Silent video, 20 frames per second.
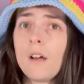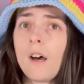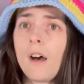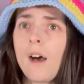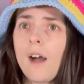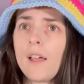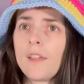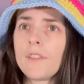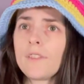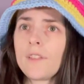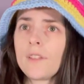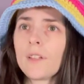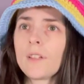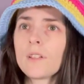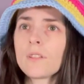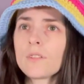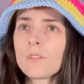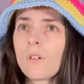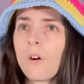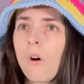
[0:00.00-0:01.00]
I think
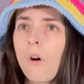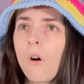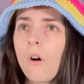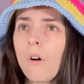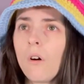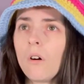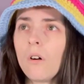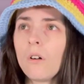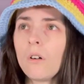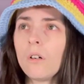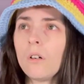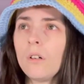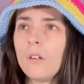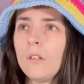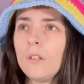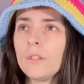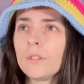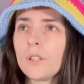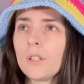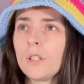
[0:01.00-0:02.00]
it's
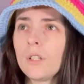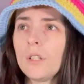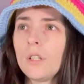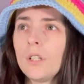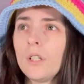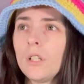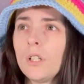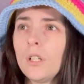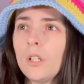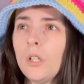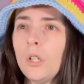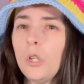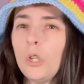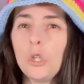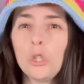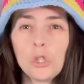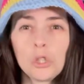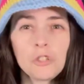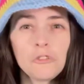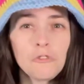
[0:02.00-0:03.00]
called
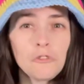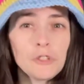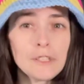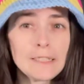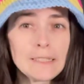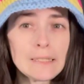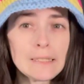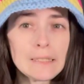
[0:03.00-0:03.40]
Hookfully?